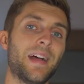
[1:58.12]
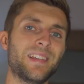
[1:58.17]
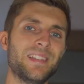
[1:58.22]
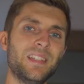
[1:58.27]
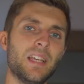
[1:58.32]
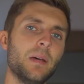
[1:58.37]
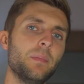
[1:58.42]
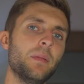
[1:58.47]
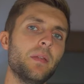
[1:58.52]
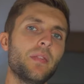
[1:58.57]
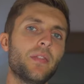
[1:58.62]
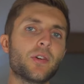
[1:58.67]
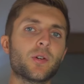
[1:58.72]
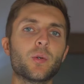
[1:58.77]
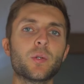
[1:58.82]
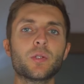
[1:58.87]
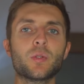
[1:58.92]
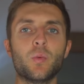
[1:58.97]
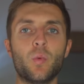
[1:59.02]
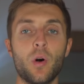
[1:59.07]
except that there
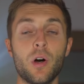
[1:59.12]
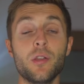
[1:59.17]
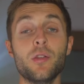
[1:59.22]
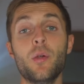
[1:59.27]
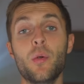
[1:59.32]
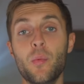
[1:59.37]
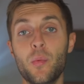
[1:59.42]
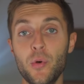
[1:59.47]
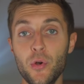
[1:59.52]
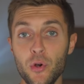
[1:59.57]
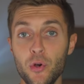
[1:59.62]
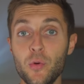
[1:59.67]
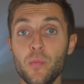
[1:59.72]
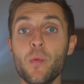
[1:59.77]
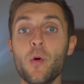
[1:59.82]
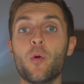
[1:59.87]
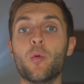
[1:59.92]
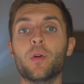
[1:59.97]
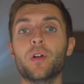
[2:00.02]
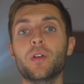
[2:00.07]
was one room
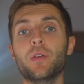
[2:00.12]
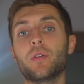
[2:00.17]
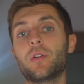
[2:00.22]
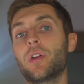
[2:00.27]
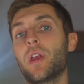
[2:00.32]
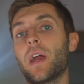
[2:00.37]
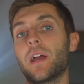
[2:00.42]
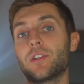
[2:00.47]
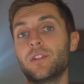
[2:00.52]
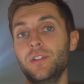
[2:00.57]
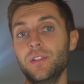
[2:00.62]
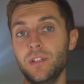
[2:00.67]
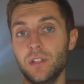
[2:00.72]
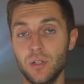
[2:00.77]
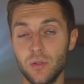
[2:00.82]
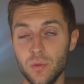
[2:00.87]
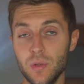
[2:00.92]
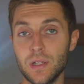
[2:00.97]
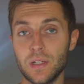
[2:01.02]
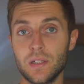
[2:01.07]
where you could actually
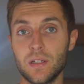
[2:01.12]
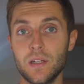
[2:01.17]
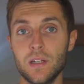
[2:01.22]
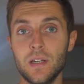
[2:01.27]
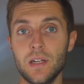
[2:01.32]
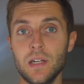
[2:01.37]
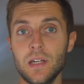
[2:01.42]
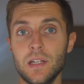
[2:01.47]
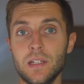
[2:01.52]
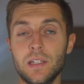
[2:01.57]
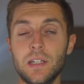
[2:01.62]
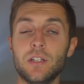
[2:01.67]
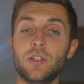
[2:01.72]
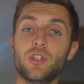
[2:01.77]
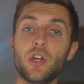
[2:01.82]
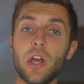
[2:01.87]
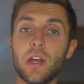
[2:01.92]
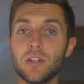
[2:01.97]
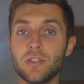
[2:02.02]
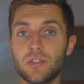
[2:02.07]
do it. They
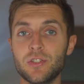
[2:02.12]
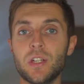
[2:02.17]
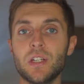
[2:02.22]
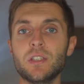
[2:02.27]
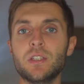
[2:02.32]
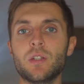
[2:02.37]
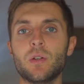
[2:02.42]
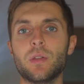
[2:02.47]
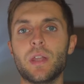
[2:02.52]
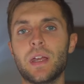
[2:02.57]
changed it so